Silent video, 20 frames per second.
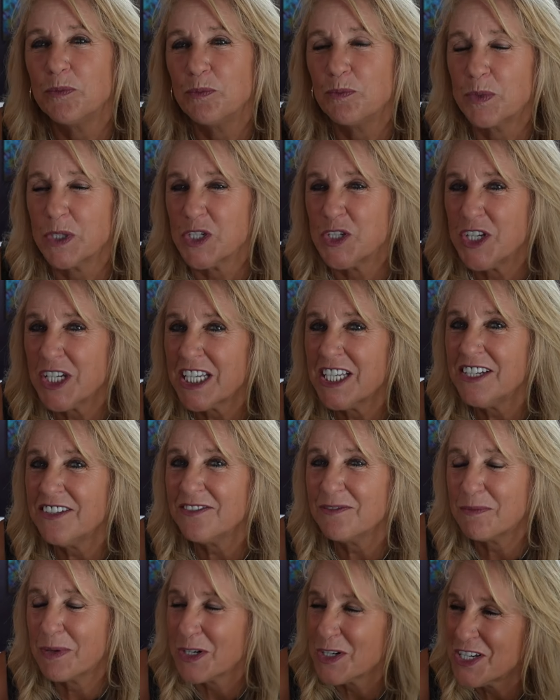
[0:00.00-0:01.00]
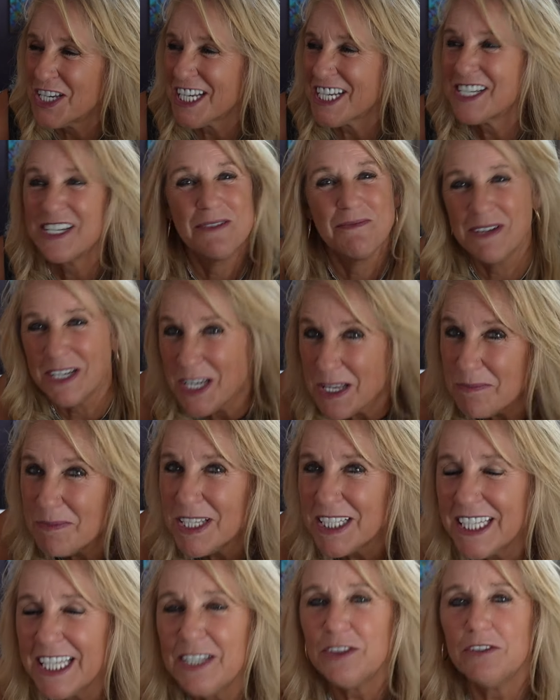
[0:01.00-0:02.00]
predict and
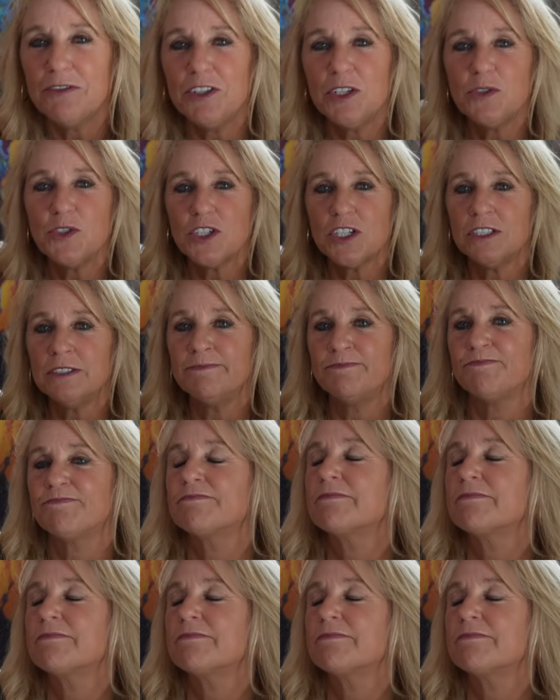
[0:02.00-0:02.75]
manipulate the future,